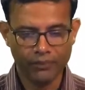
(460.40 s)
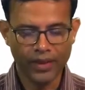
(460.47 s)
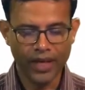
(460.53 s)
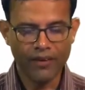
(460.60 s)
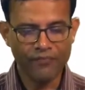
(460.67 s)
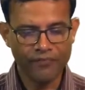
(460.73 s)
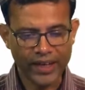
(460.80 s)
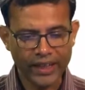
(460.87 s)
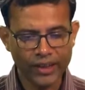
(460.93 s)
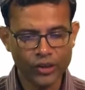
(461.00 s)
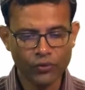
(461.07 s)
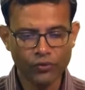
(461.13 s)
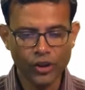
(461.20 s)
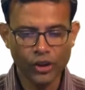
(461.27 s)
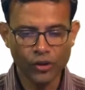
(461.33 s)

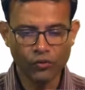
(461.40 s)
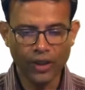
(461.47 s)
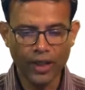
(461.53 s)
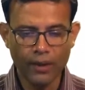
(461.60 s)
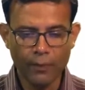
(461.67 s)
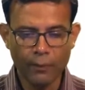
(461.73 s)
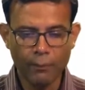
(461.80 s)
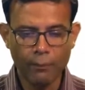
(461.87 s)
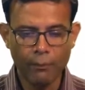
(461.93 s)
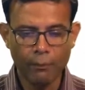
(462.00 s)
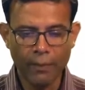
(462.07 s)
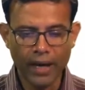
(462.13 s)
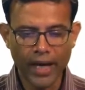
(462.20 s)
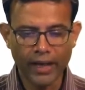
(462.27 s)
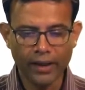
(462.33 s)
effects which will
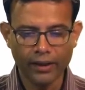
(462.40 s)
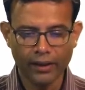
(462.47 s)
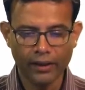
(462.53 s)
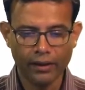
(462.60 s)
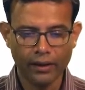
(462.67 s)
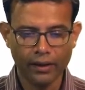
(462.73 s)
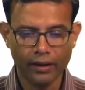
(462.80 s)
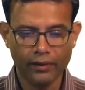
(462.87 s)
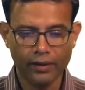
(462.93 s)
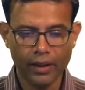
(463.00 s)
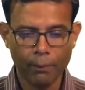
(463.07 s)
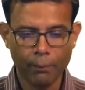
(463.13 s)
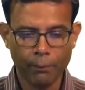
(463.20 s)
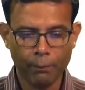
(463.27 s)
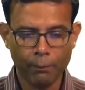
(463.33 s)
make
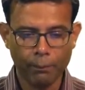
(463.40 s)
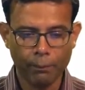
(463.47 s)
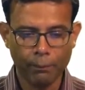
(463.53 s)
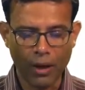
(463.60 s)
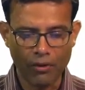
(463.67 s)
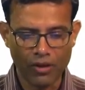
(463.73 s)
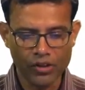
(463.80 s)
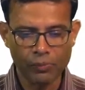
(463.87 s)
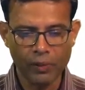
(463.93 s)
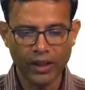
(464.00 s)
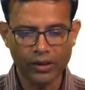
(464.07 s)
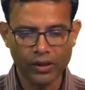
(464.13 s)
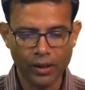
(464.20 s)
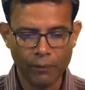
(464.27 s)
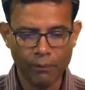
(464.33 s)
the power
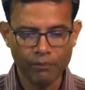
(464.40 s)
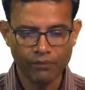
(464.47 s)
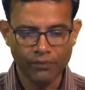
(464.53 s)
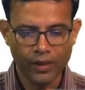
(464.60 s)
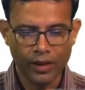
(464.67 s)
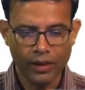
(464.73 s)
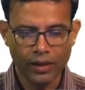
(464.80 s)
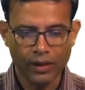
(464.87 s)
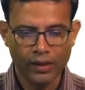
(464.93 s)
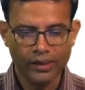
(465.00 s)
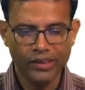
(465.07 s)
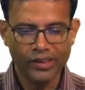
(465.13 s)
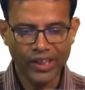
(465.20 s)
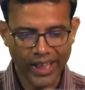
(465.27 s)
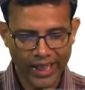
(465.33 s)
spectrum
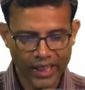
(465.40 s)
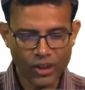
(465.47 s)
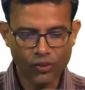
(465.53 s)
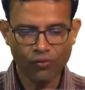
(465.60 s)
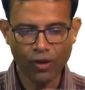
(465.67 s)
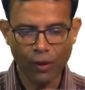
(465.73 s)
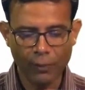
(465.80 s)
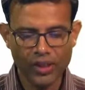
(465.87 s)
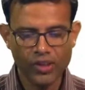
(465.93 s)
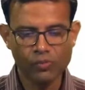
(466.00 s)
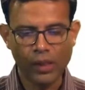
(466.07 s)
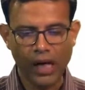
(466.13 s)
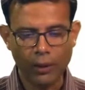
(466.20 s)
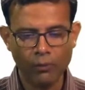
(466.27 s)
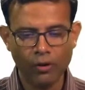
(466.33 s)
change from its
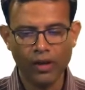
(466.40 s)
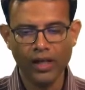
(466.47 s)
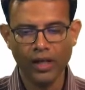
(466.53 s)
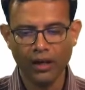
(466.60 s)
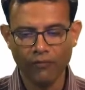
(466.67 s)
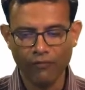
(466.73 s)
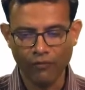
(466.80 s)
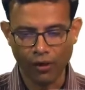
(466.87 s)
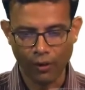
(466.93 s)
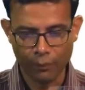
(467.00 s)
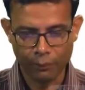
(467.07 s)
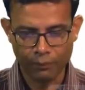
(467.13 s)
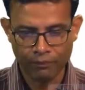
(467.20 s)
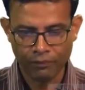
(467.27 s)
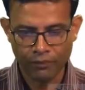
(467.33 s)
primordial form,
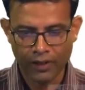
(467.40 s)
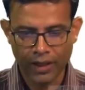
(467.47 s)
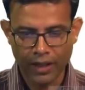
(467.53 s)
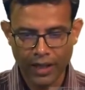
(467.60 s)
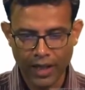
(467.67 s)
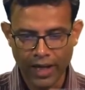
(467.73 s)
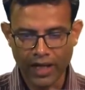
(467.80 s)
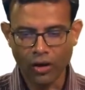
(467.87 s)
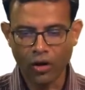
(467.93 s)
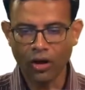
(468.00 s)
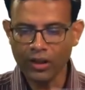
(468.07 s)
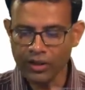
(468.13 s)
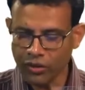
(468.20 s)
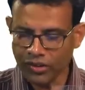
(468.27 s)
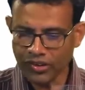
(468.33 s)
and
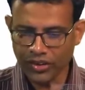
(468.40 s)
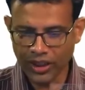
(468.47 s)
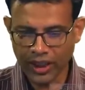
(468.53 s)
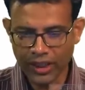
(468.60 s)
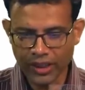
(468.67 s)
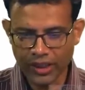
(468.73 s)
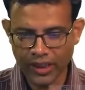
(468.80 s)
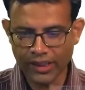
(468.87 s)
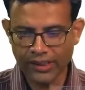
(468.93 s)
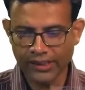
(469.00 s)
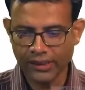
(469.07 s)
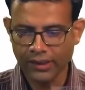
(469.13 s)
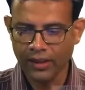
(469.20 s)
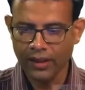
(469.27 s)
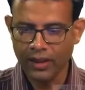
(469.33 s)
all those
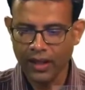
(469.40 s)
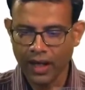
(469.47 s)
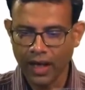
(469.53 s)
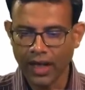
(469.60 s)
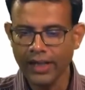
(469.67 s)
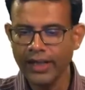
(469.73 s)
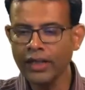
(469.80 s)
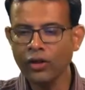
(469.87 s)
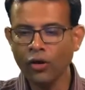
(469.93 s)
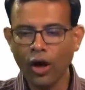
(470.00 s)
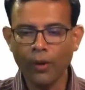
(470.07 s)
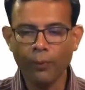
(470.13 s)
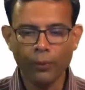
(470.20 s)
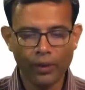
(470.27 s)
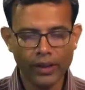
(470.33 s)
changes are
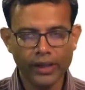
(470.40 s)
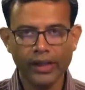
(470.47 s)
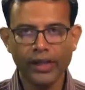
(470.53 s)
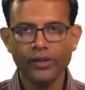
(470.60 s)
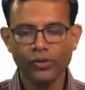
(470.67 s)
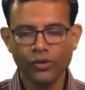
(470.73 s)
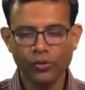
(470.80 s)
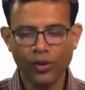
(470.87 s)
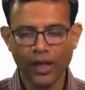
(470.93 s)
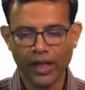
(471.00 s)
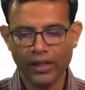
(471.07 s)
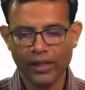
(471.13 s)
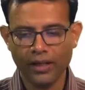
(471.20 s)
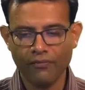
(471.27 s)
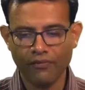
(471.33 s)
incorporated through
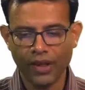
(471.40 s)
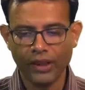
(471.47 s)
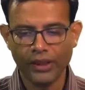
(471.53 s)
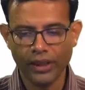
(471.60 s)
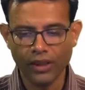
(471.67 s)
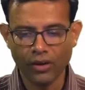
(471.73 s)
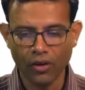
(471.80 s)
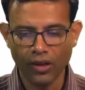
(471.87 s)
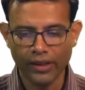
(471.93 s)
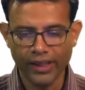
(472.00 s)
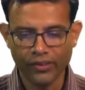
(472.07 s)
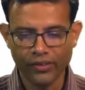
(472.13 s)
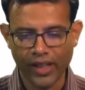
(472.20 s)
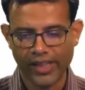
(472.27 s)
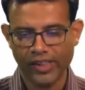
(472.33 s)
another function called
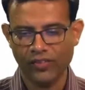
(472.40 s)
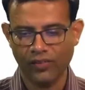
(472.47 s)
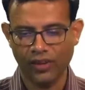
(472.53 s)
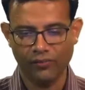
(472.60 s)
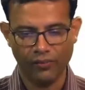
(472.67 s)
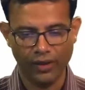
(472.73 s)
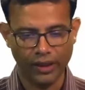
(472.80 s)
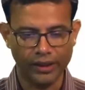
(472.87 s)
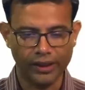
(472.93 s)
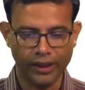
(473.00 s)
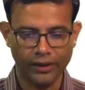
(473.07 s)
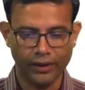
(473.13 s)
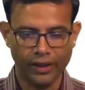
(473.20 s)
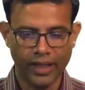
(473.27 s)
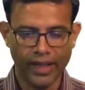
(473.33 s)
the transfer function,
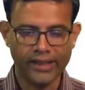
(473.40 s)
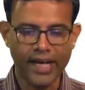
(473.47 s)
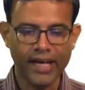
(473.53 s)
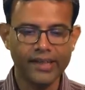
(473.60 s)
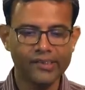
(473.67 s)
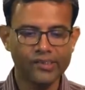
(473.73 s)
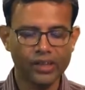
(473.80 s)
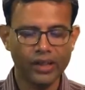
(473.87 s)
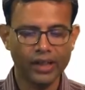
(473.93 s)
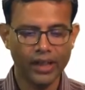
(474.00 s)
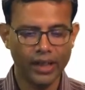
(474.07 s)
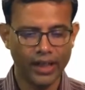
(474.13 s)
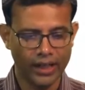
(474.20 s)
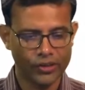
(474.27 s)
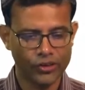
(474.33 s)
and that is
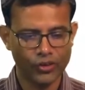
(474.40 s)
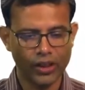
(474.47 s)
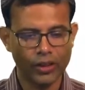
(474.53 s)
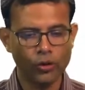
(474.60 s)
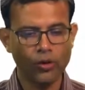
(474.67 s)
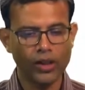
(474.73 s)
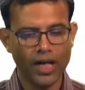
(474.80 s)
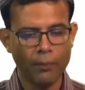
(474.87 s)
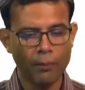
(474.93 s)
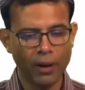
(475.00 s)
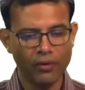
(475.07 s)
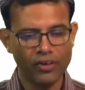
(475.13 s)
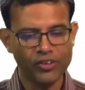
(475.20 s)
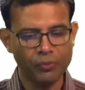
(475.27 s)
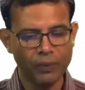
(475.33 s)
written here. So, the total
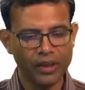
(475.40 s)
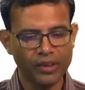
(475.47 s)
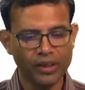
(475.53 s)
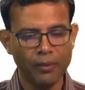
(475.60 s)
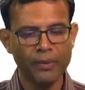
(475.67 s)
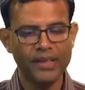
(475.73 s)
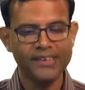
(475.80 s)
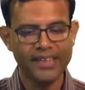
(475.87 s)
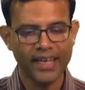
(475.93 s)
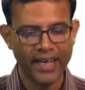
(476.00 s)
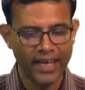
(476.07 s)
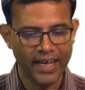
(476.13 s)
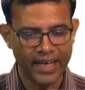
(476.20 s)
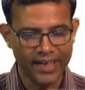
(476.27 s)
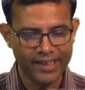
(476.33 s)
power spectrum is
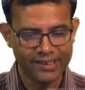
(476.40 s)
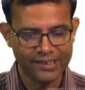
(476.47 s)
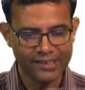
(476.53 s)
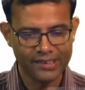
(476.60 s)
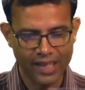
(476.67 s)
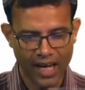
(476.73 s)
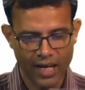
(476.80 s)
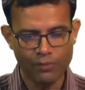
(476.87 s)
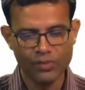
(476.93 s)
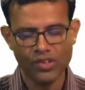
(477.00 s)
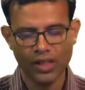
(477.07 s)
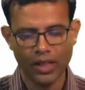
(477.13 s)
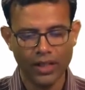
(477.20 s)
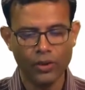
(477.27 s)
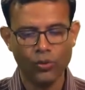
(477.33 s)
AS times
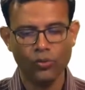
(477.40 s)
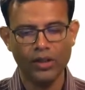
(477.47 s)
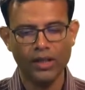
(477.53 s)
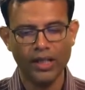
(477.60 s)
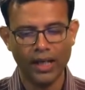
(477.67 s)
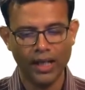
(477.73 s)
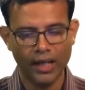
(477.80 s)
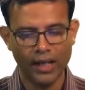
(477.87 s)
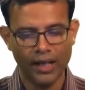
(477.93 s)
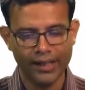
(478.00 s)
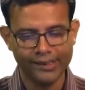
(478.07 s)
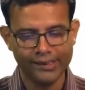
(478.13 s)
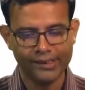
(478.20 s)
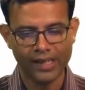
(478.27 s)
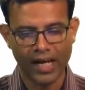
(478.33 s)
k to the
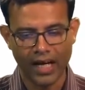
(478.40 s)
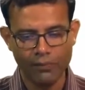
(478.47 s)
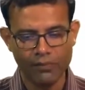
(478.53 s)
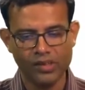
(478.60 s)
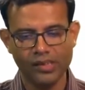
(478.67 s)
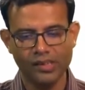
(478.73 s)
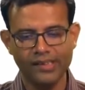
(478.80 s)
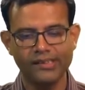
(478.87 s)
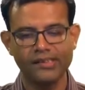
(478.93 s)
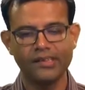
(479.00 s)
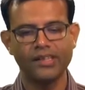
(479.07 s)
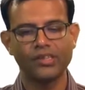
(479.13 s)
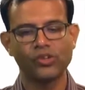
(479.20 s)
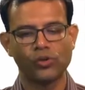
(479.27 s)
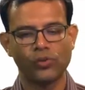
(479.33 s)
ns times this
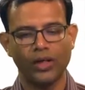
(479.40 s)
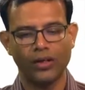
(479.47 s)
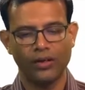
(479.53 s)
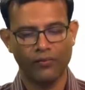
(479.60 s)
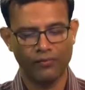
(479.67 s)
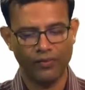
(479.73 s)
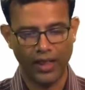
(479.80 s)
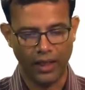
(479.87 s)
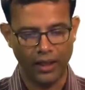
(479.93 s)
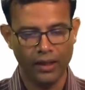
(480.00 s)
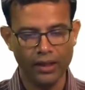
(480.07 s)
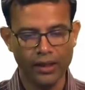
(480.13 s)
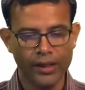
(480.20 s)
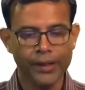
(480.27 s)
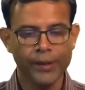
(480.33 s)
t square of k.
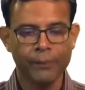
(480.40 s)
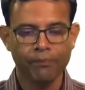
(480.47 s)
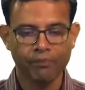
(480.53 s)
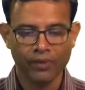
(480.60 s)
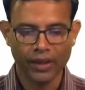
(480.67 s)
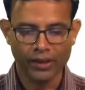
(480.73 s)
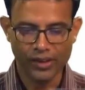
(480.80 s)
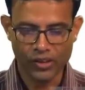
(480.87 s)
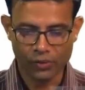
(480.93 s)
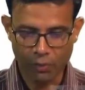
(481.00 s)
This